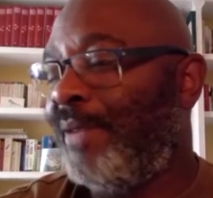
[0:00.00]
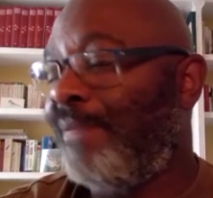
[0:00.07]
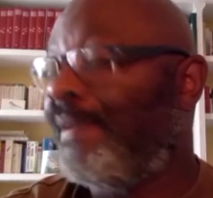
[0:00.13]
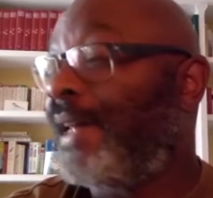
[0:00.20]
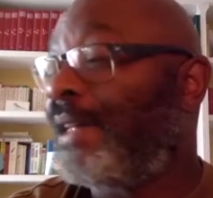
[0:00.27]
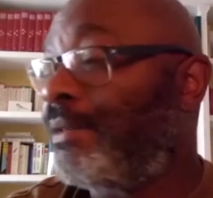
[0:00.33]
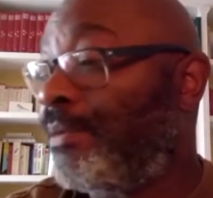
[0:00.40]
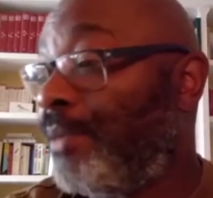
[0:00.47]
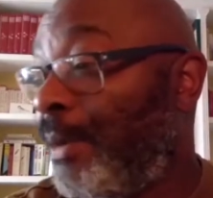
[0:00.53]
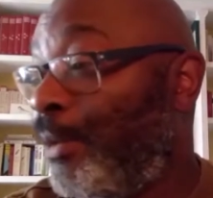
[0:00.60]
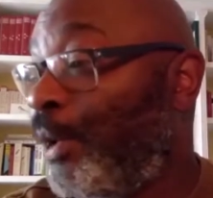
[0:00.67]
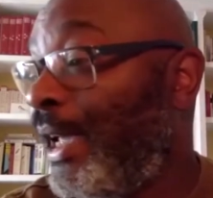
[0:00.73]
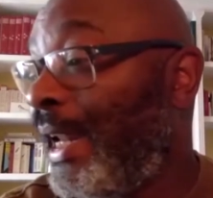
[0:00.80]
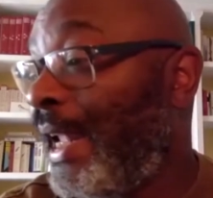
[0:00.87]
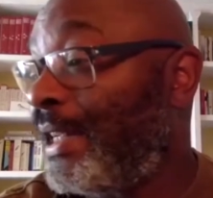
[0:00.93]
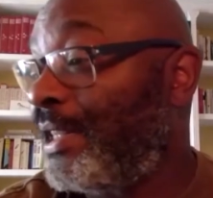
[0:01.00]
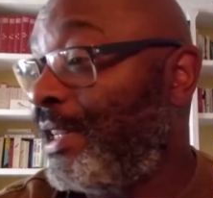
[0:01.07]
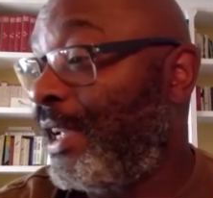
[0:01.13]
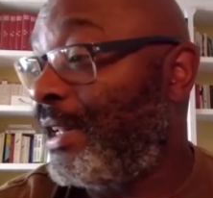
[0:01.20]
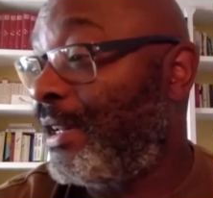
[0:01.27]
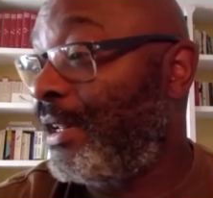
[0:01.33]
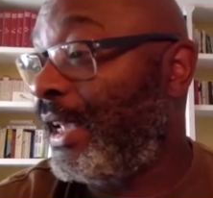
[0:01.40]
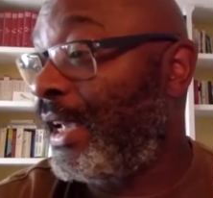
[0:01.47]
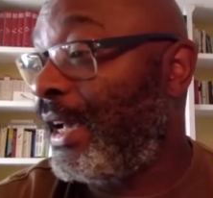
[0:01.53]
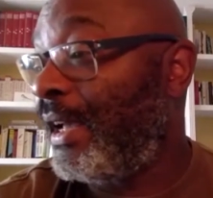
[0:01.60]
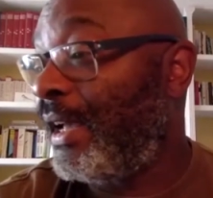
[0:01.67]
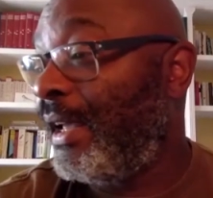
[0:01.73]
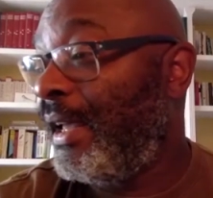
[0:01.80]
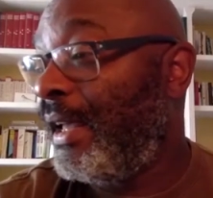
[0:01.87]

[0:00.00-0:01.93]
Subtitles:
In fact, I'm looking actually at the